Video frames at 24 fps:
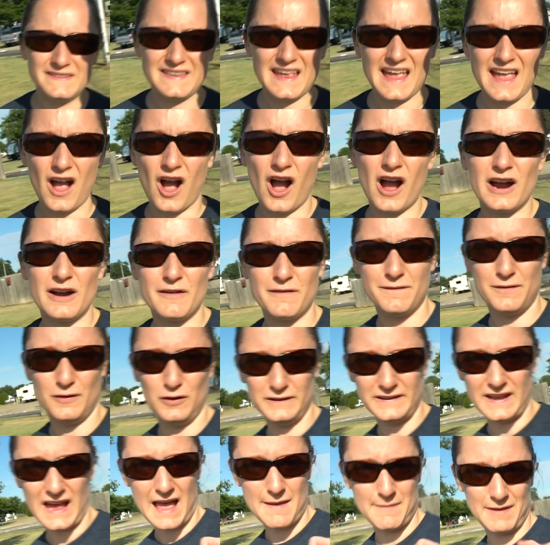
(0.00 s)
say our
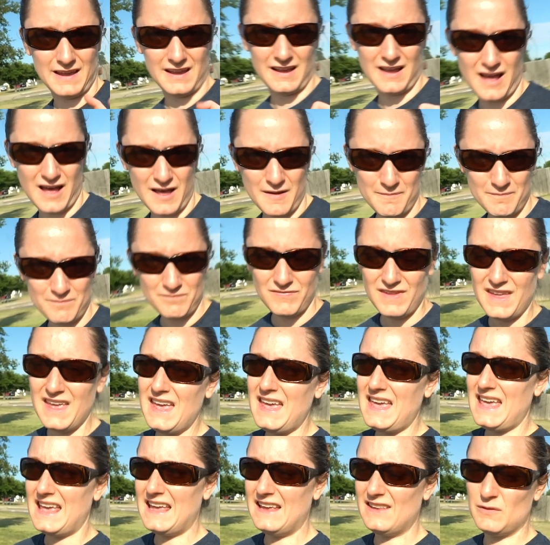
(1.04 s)
full-time income
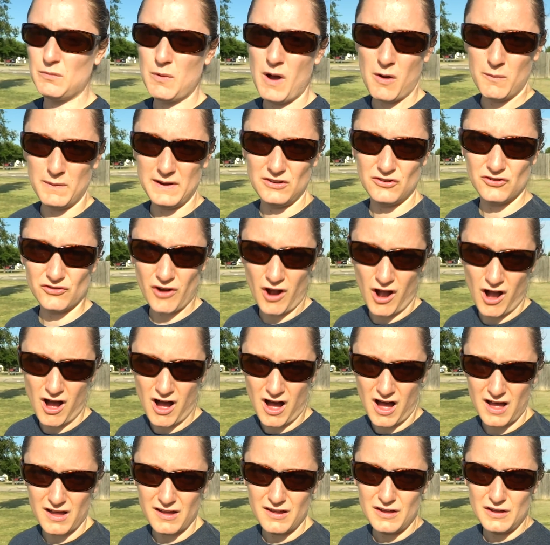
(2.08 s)
is what we
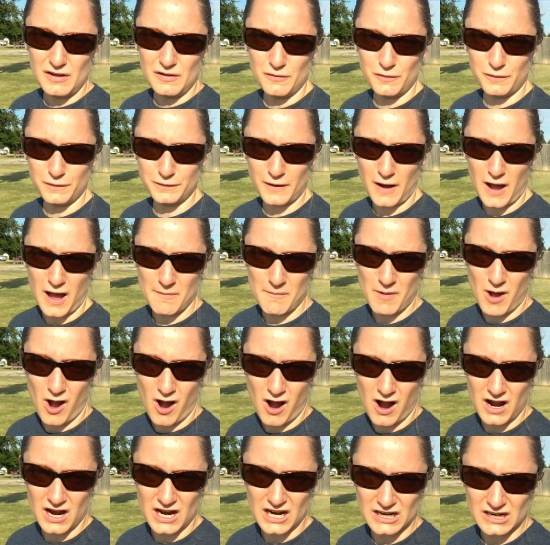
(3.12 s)
draw from
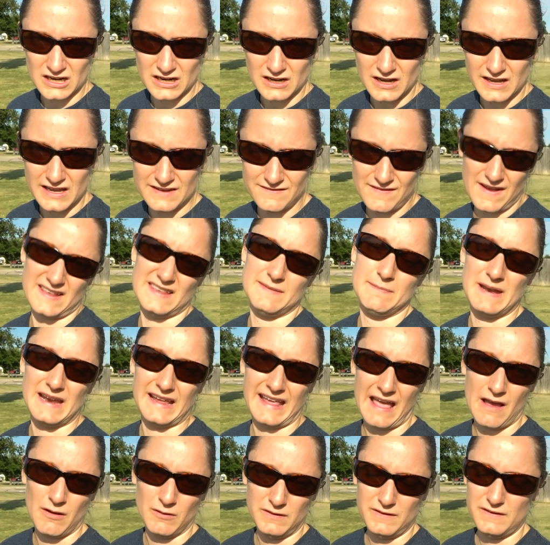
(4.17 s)
our investment
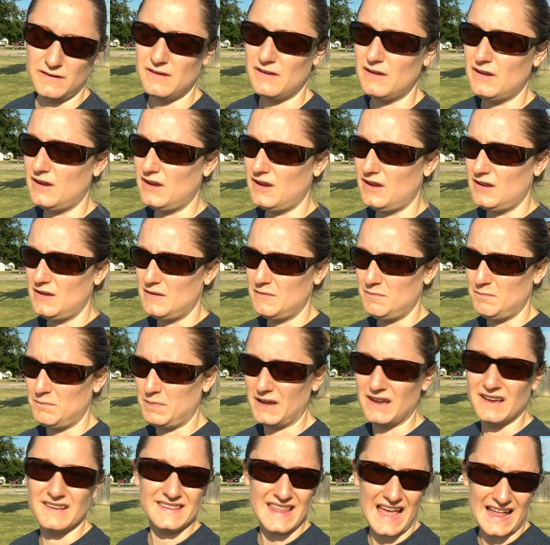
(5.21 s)
accounts,
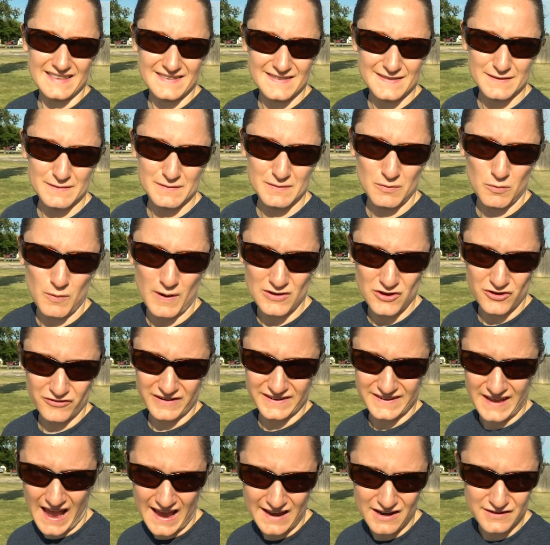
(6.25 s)
because that's when you're
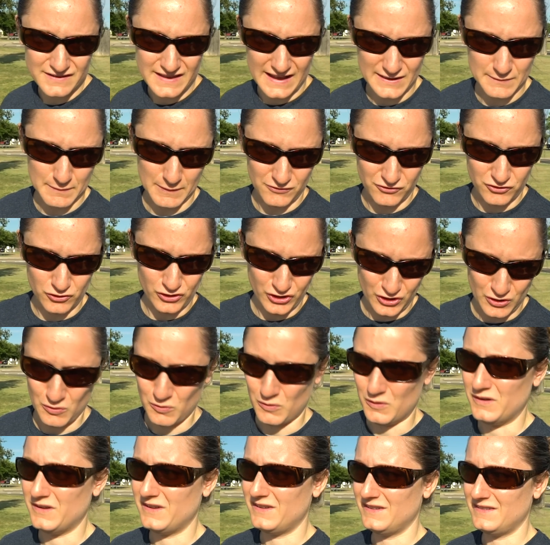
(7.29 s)
retired, that's what you do.
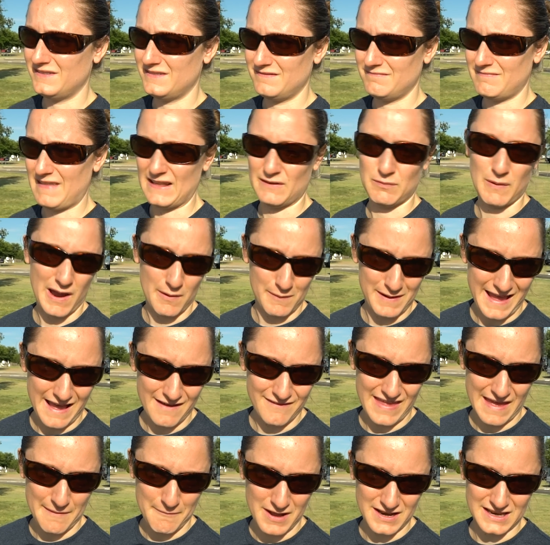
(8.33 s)
That's why we
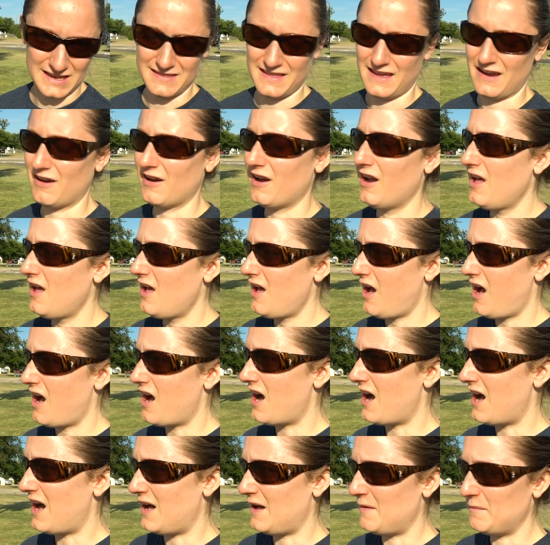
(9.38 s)
have that money there.
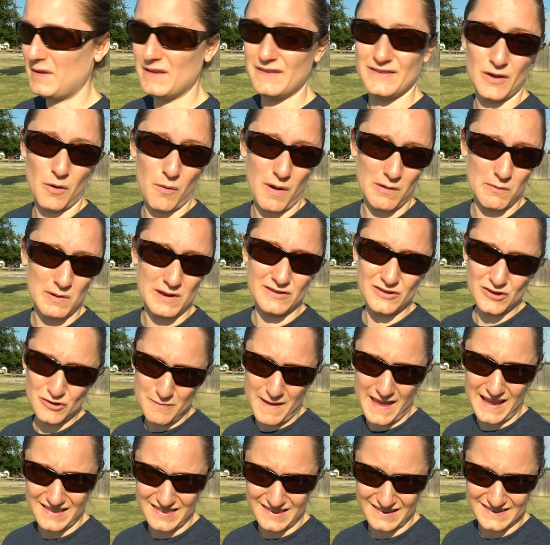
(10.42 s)
So when we do
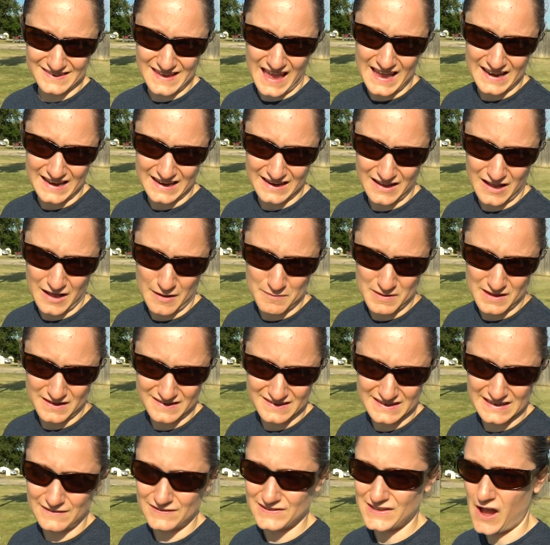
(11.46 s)
make this side income that
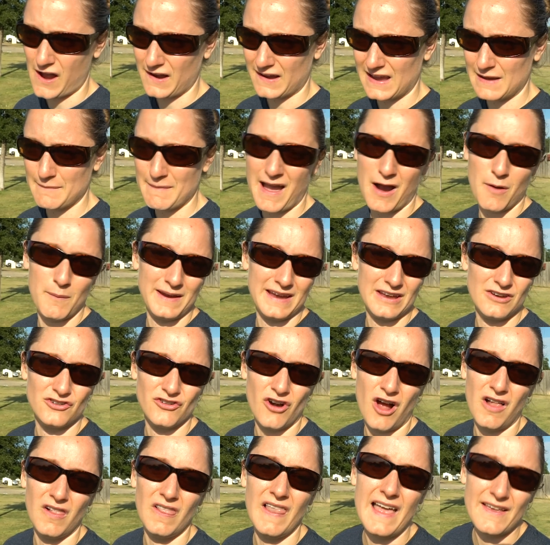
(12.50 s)
Steve's talking about, we can
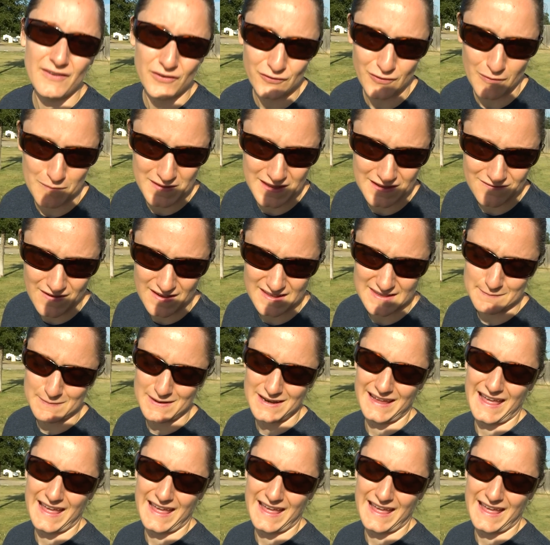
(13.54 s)
draw less from the investment